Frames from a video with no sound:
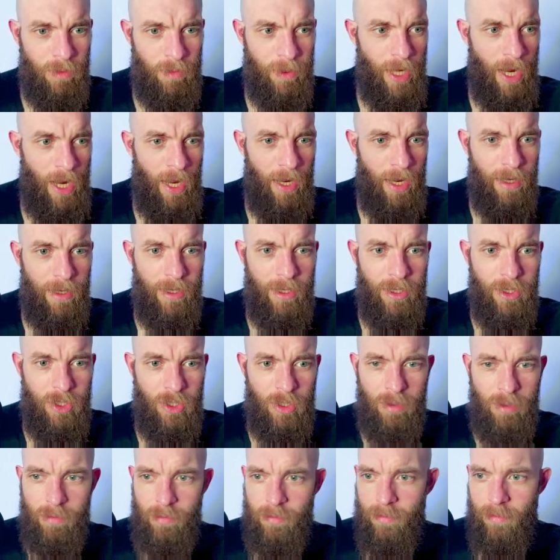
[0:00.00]
But yeah, it
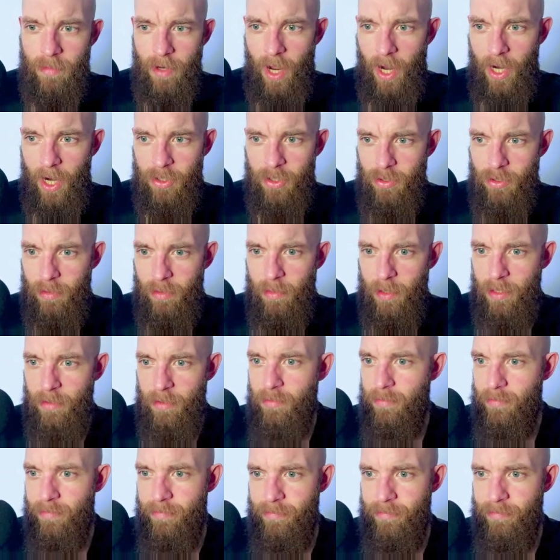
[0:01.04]
should actually be